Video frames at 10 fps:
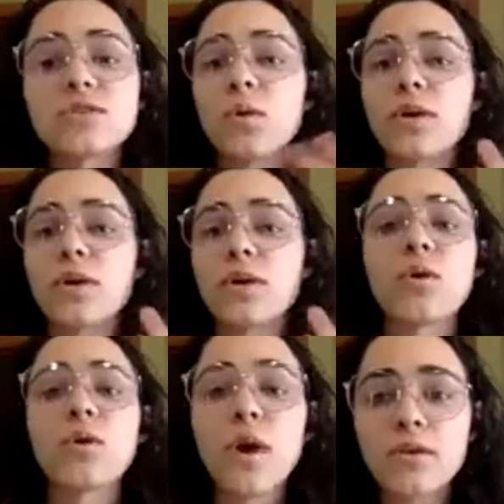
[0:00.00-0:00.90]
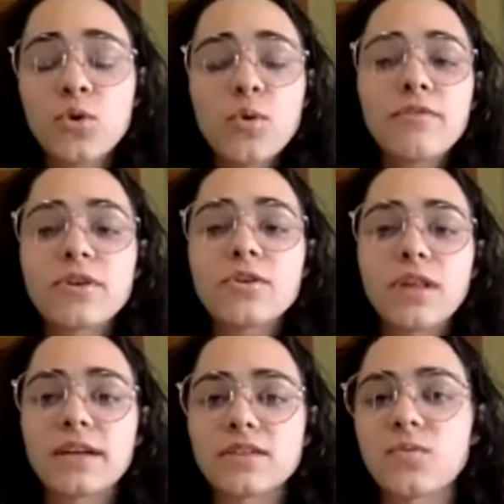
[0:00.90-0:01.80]
or whoever you'd
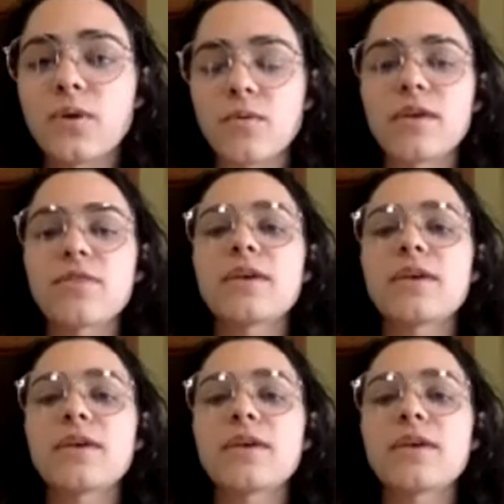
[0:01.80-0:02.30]
like to work with,